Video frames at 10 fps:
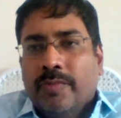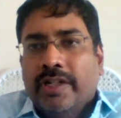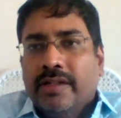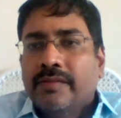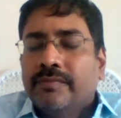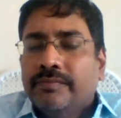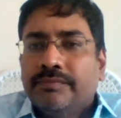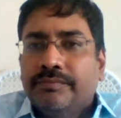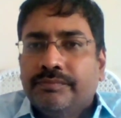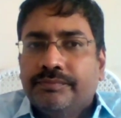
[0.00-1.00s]

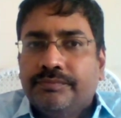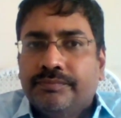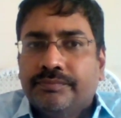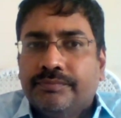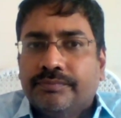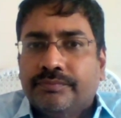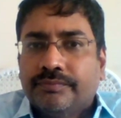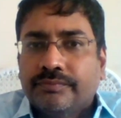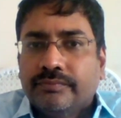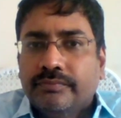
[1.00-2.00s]

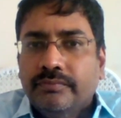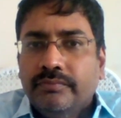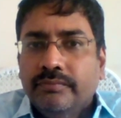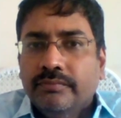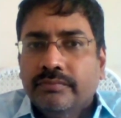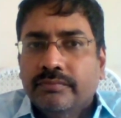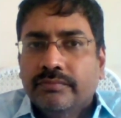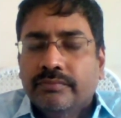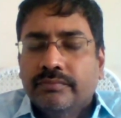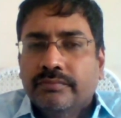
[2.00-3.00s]

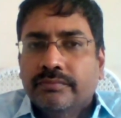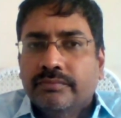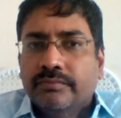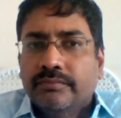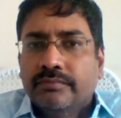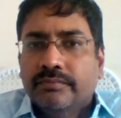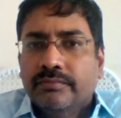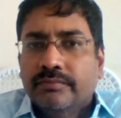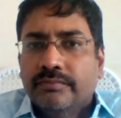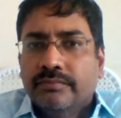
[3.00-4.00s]

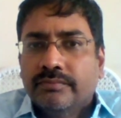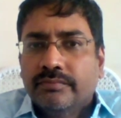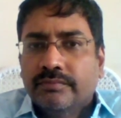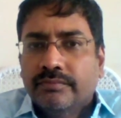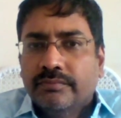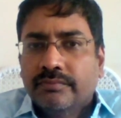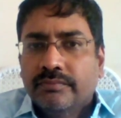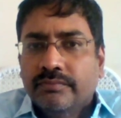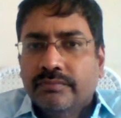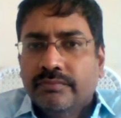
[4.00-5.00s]

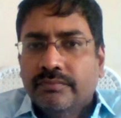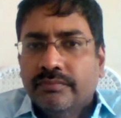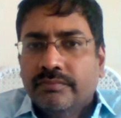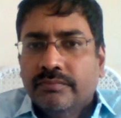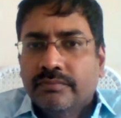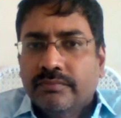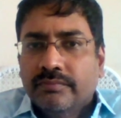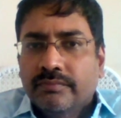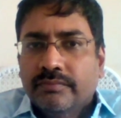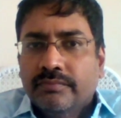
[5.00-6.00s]

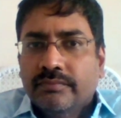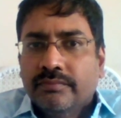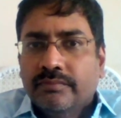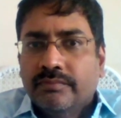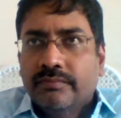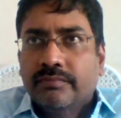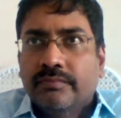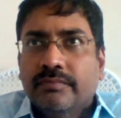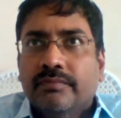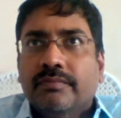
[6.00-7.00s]

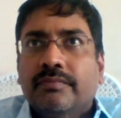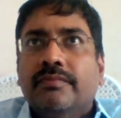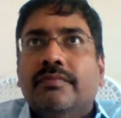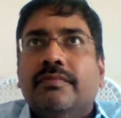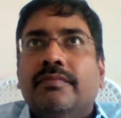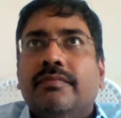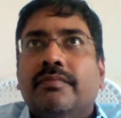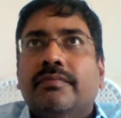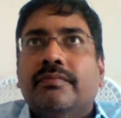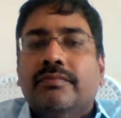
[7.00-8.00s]
[no speech]